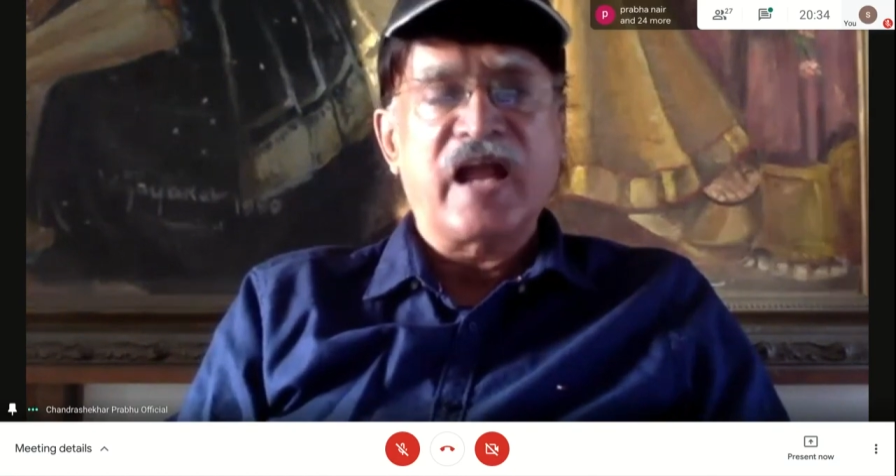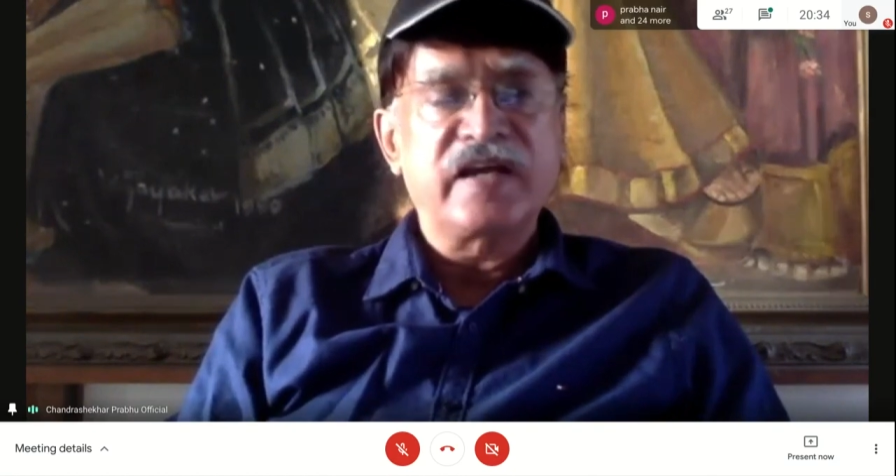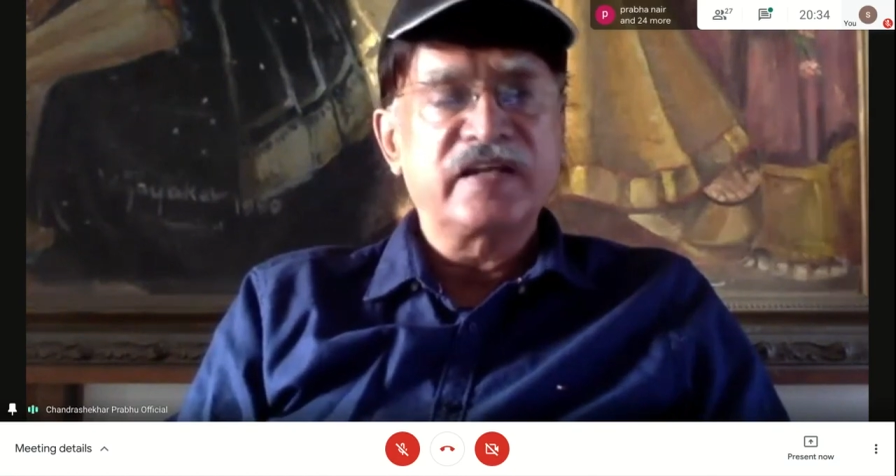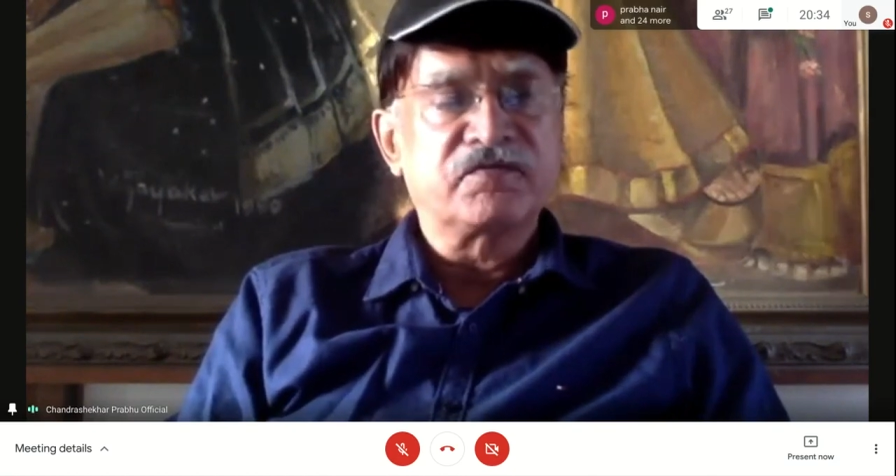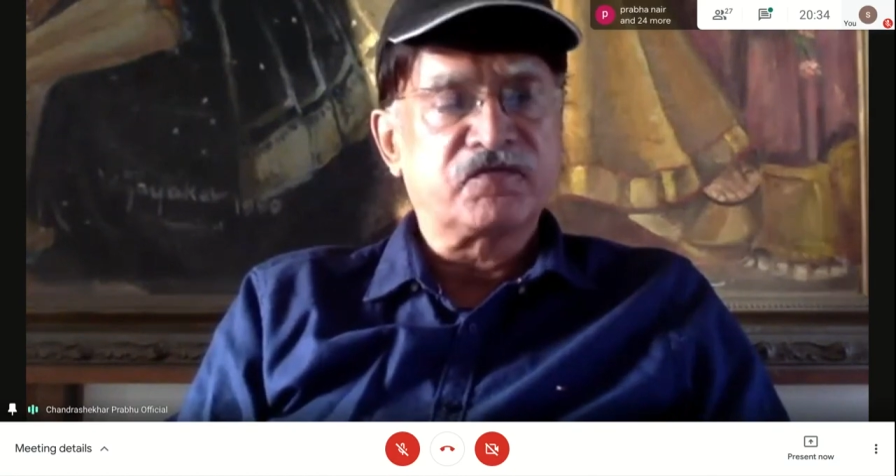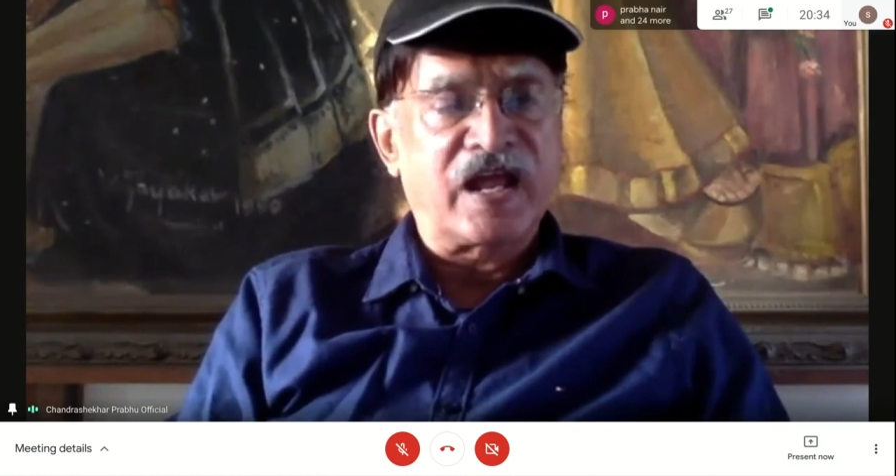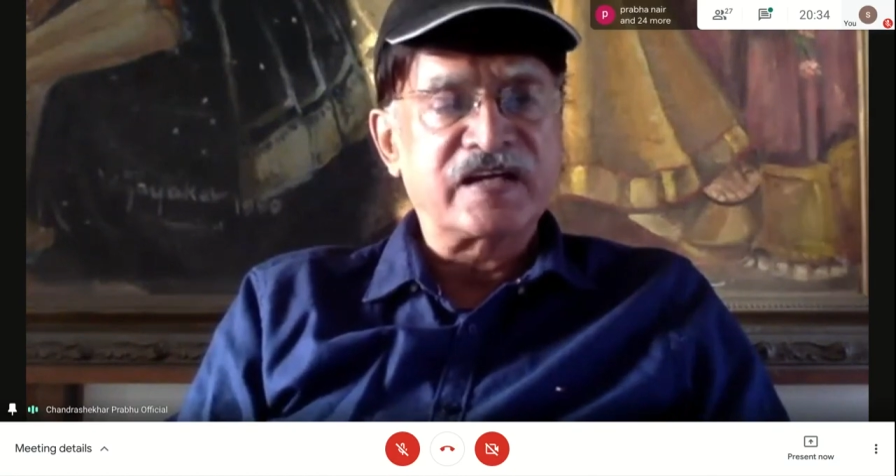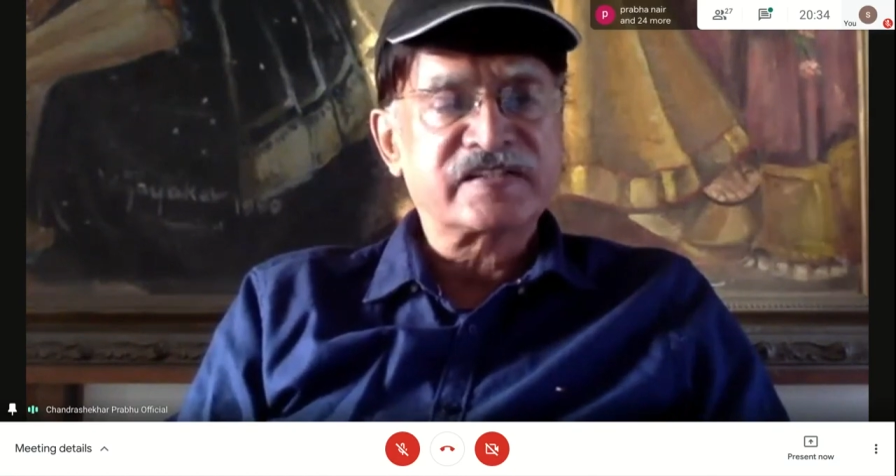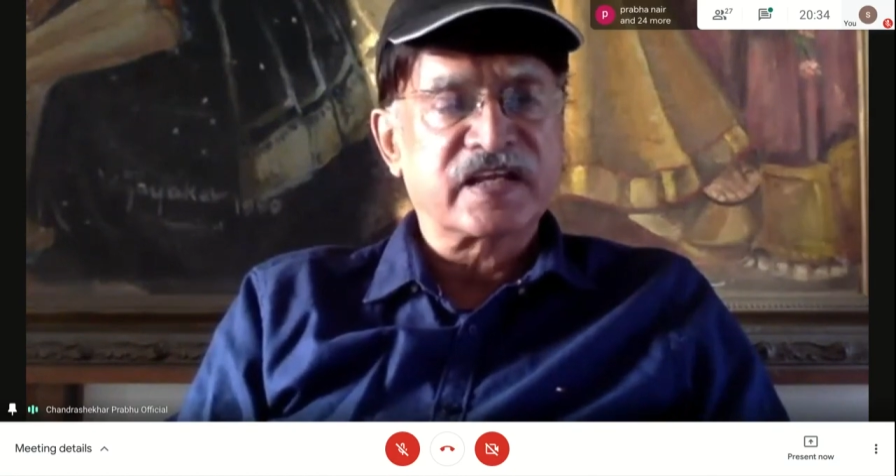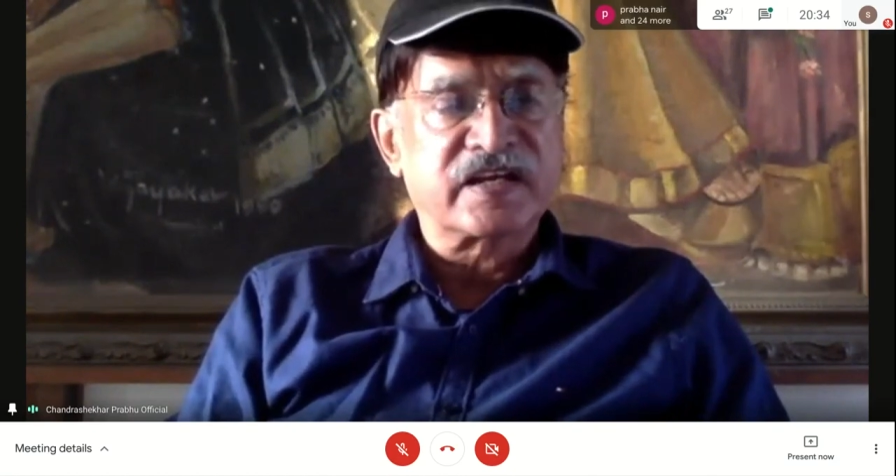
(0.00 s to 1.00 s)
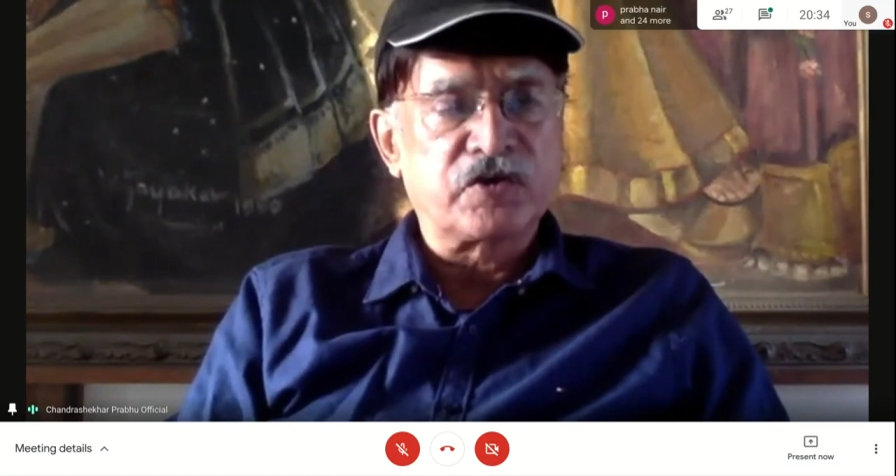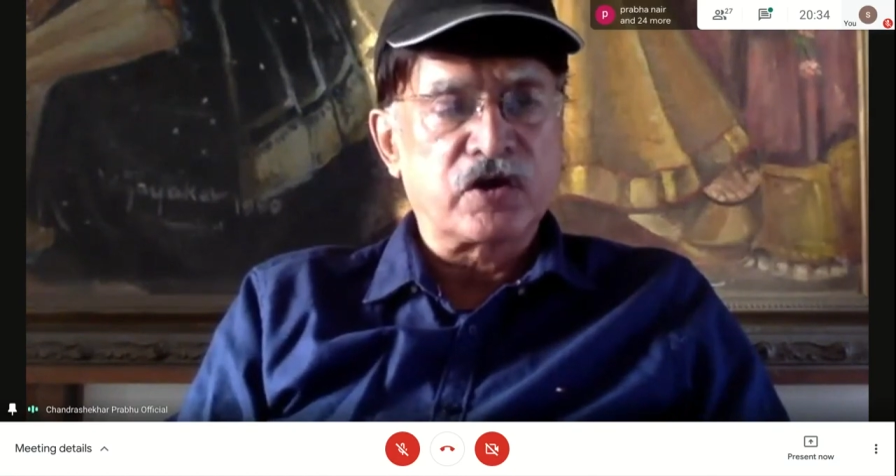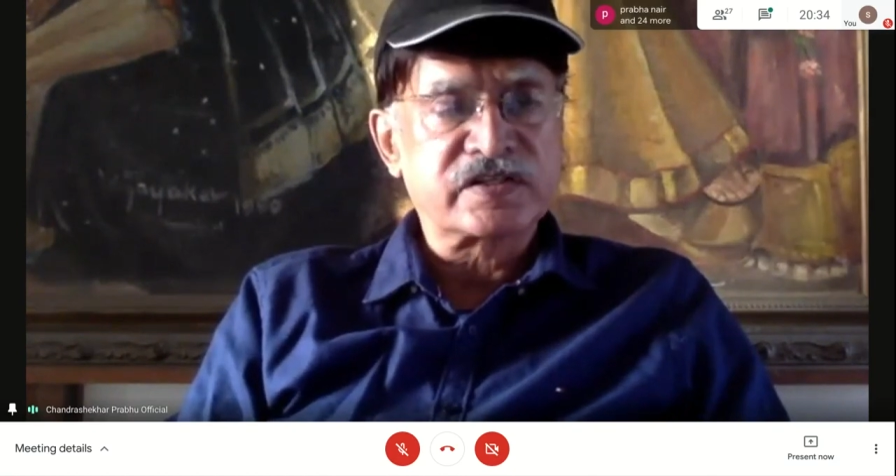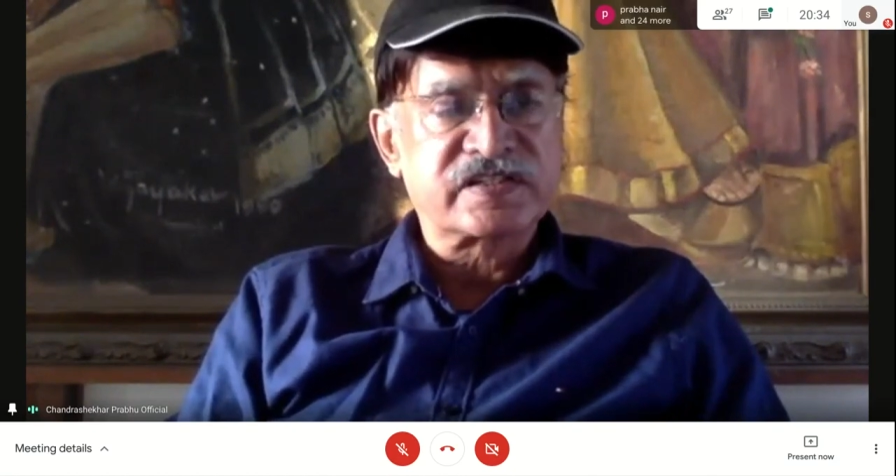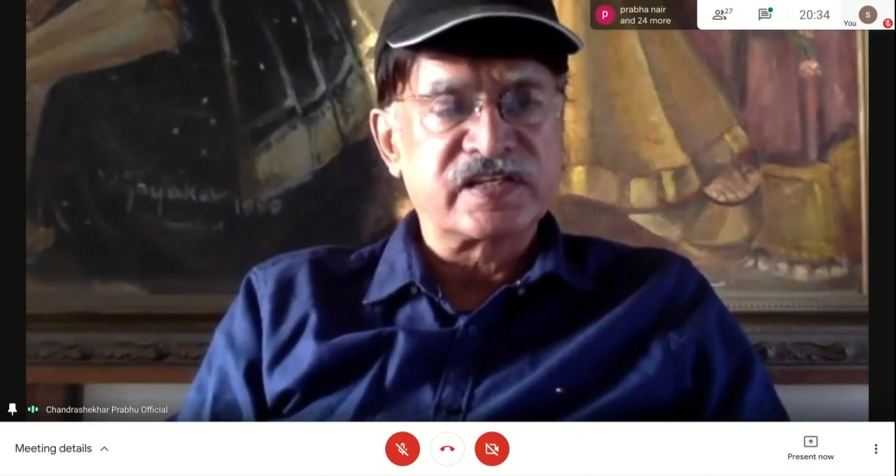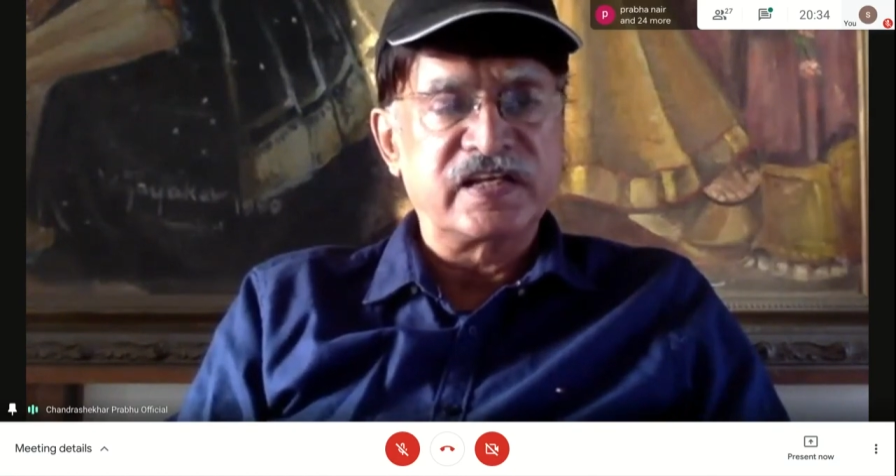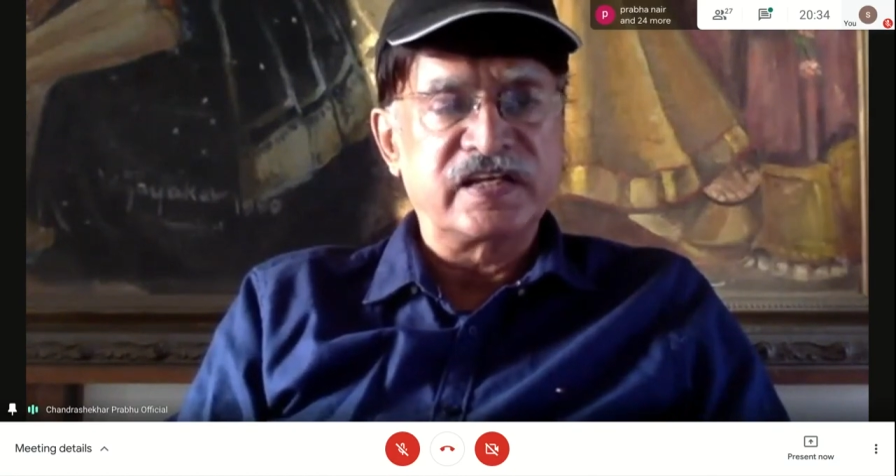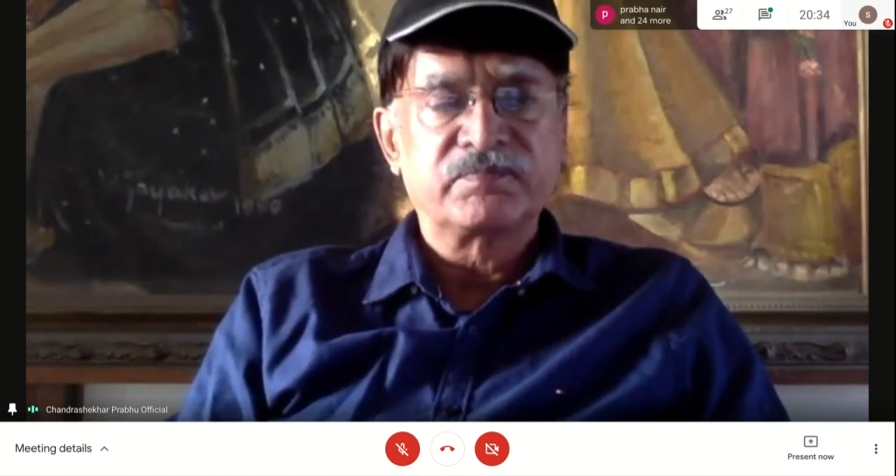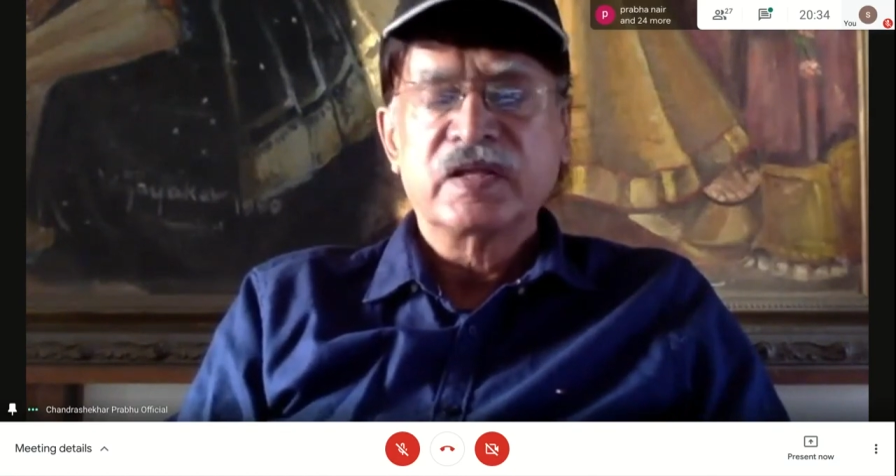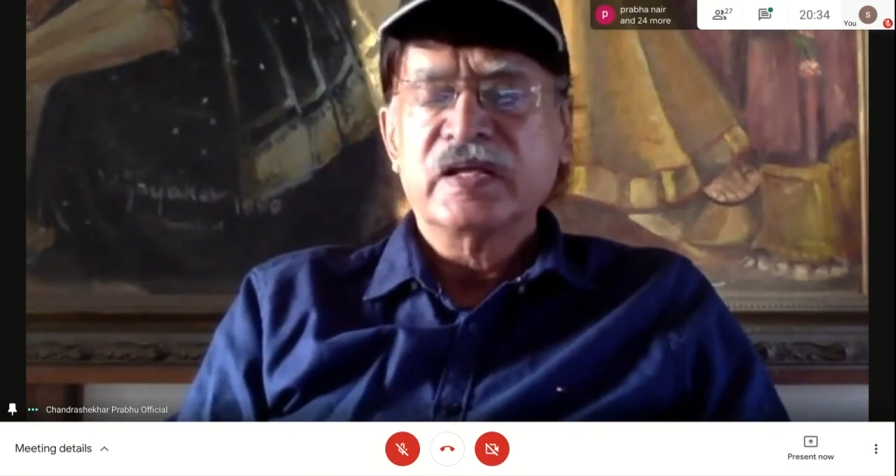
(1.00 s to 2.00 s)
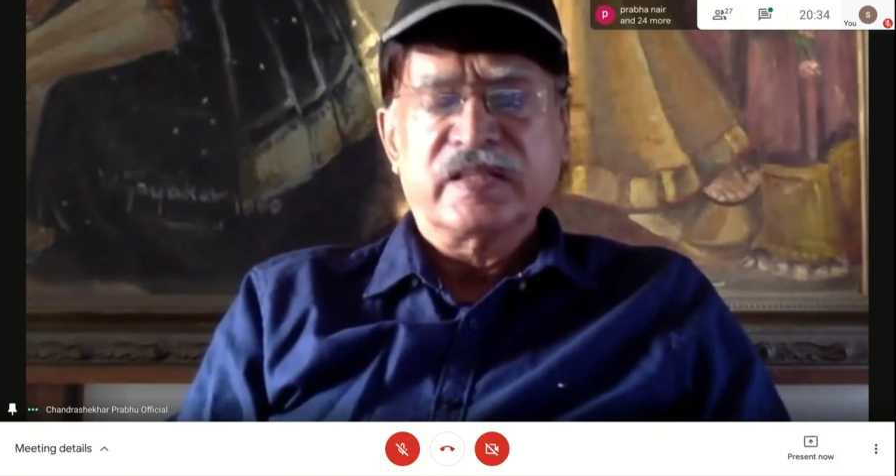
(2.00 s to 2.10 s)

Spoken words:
and the flats are not selling.